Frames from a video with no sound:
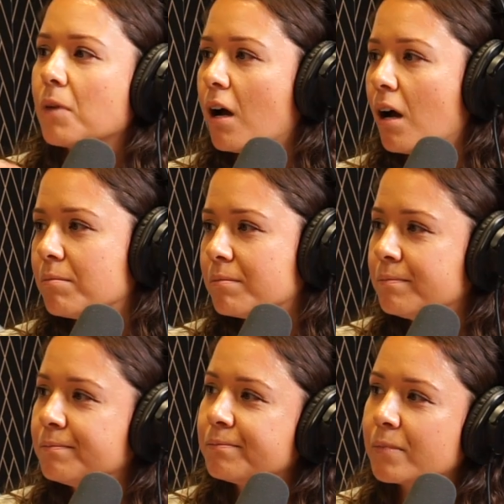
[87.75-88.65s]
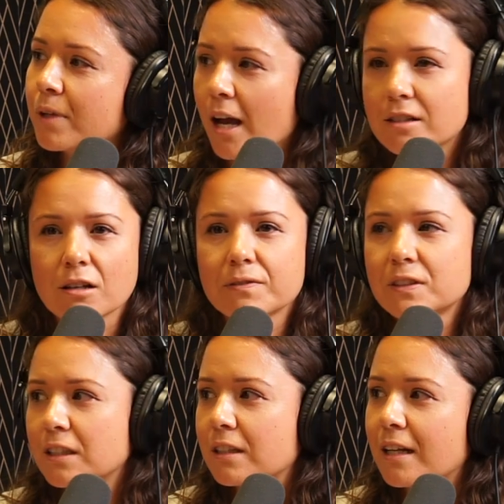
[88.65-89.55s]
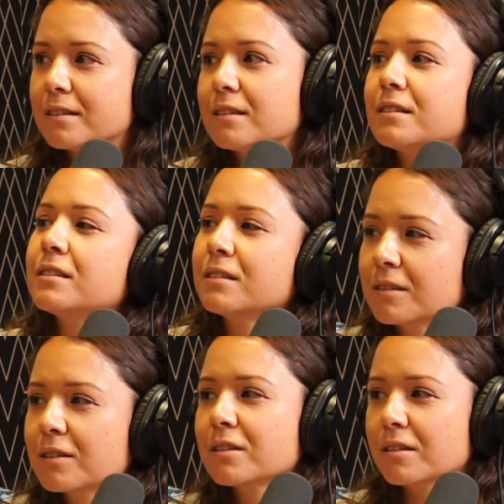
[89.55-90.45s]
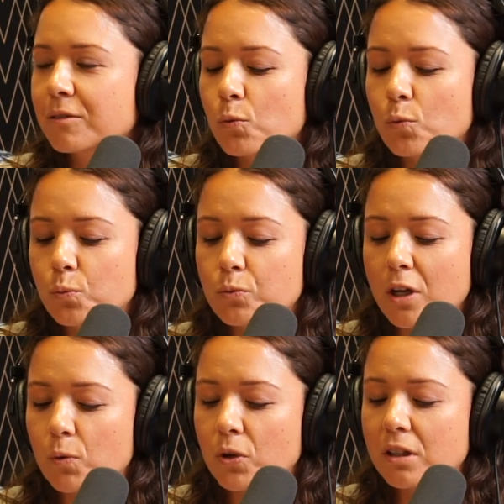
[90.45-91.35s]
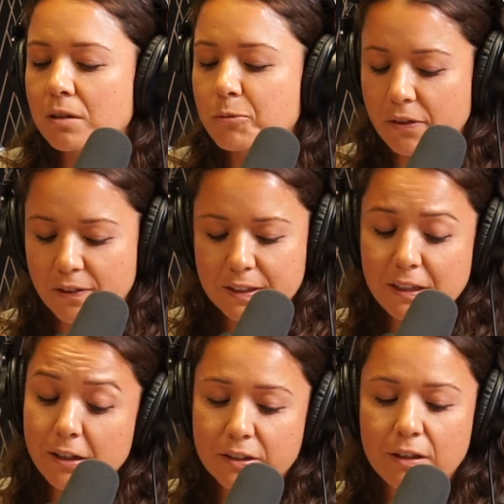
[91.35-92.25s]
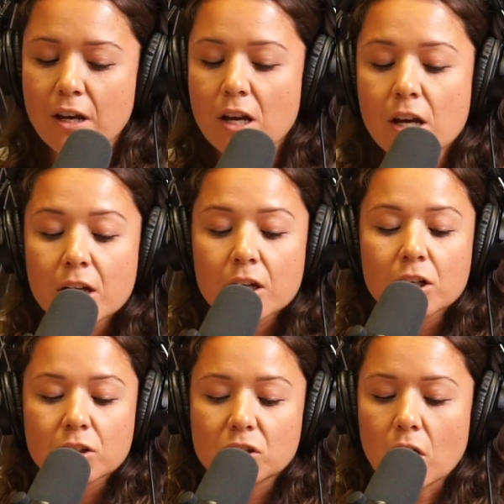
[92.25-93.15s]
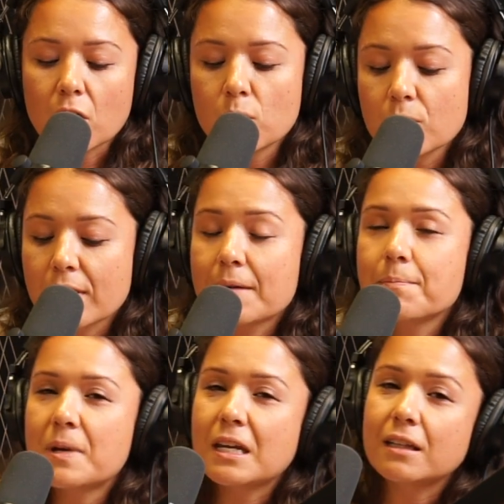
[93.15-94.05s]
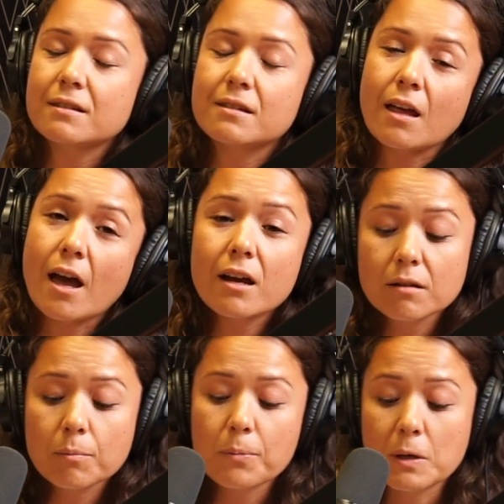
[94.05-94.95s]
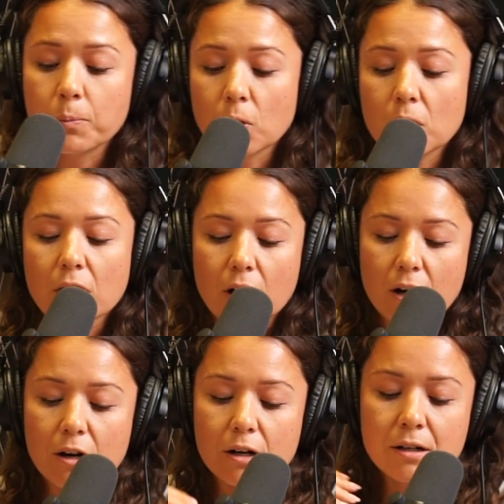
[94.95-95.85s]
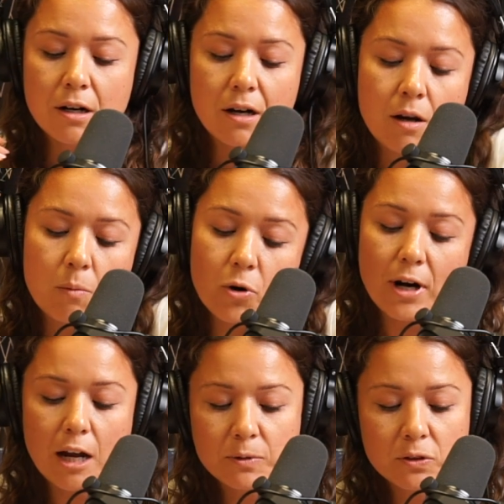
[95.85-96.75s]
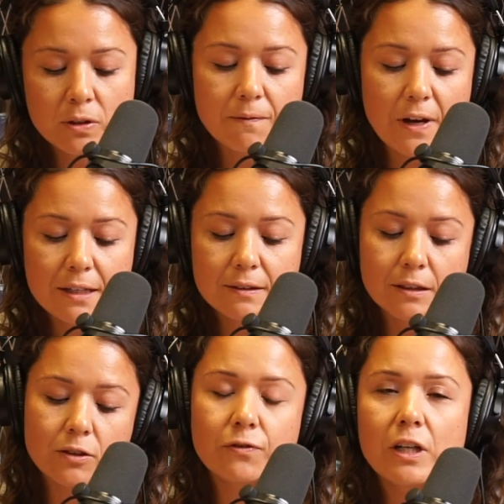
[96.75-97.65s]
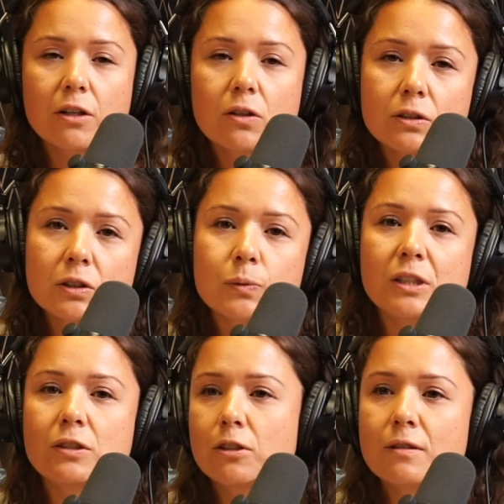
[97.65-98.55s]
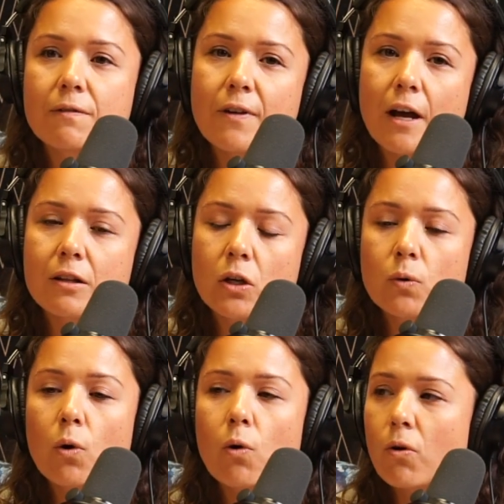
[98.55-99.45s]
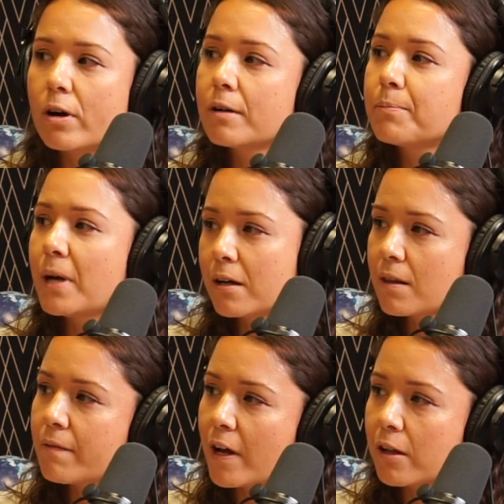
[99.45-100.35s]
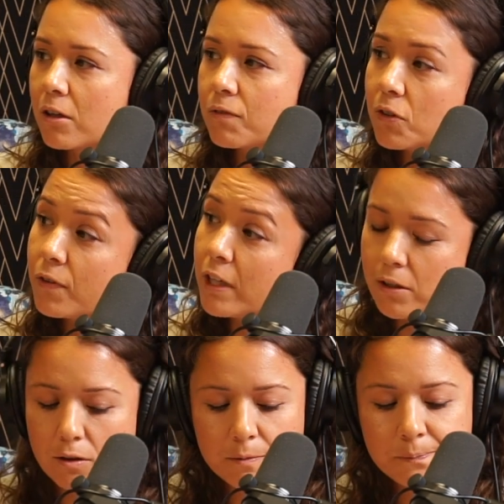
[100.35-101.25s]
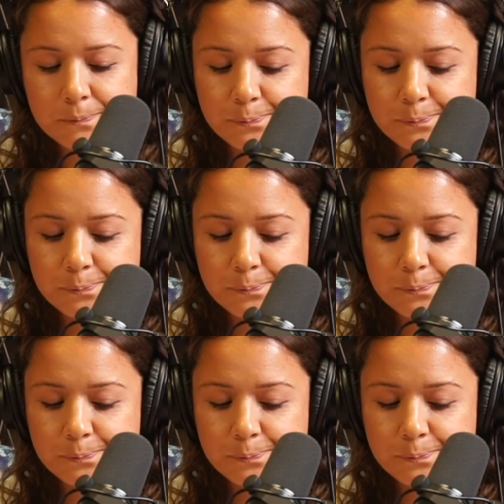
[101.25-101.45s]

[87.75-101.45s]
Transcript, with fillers: um, as, as often soon. as they would in previous years. So that means that people are more apt to invest in their vehicle to return the value or better the value of their vehicle.